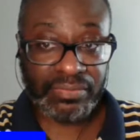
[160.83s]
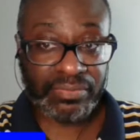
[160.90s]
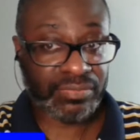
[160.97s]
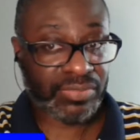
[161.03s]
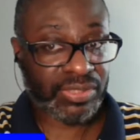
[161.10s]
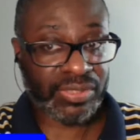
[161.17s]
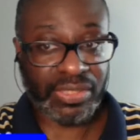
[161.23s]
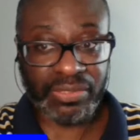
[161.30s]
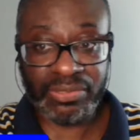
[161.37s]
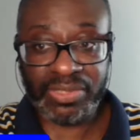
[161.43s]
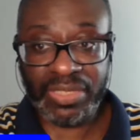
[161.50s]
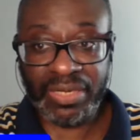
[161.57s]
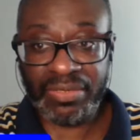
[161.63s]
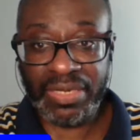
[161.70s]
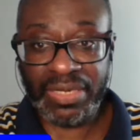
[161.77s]
Still
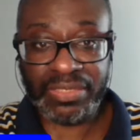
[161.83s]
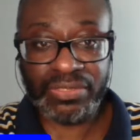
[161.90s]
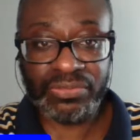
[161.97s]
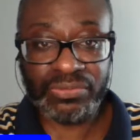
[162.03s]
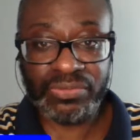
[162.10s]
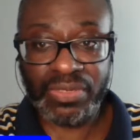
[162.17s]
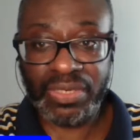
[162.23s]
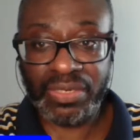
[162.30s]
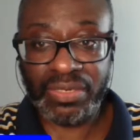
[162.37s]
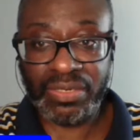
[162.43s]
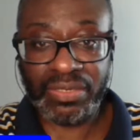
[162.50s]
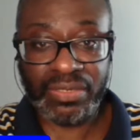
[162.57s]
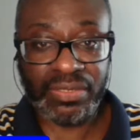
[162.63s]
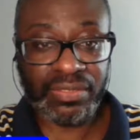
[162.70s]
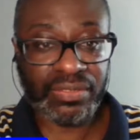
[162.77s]
sound like you
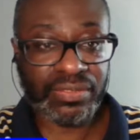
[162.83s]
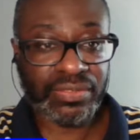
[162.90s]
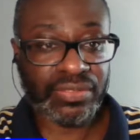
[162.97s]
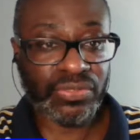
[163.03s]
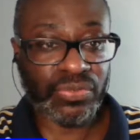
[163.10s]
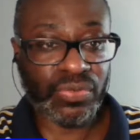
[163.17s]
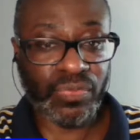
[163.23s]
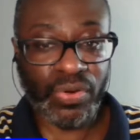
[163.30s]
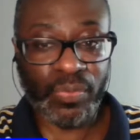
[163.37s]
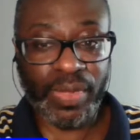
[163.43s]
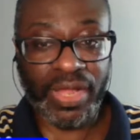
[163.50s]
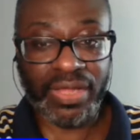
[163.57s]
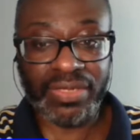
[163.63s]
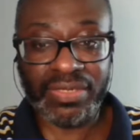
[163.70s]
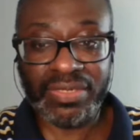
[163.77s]
a
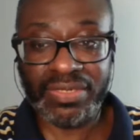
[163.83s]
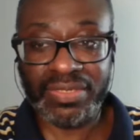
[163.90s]
robot.